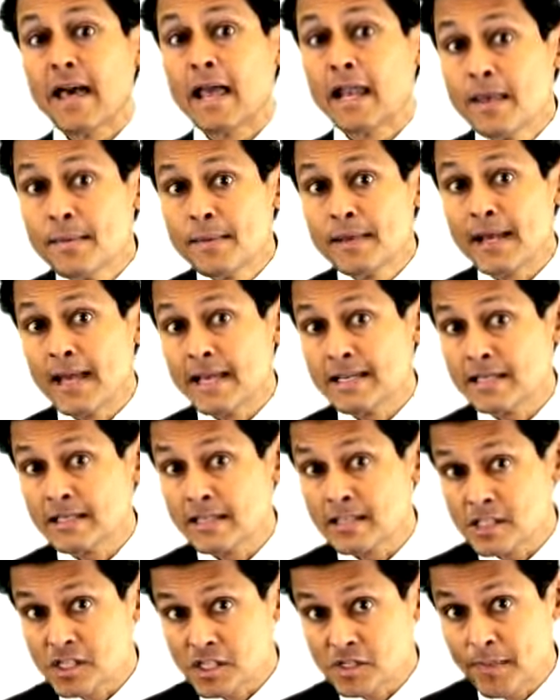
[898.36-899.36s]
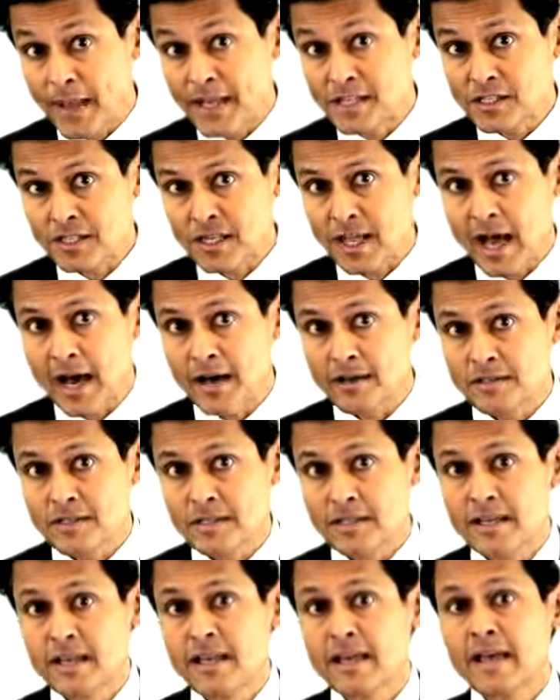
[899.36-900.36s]
Eliminating the suspense account
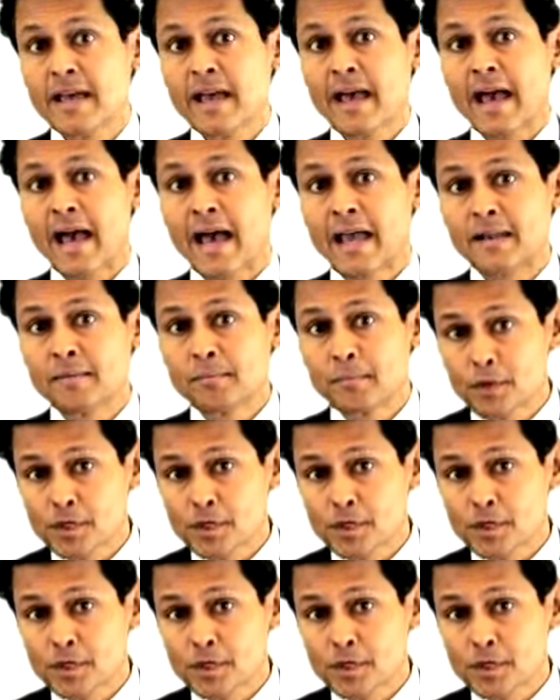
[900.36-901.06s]
and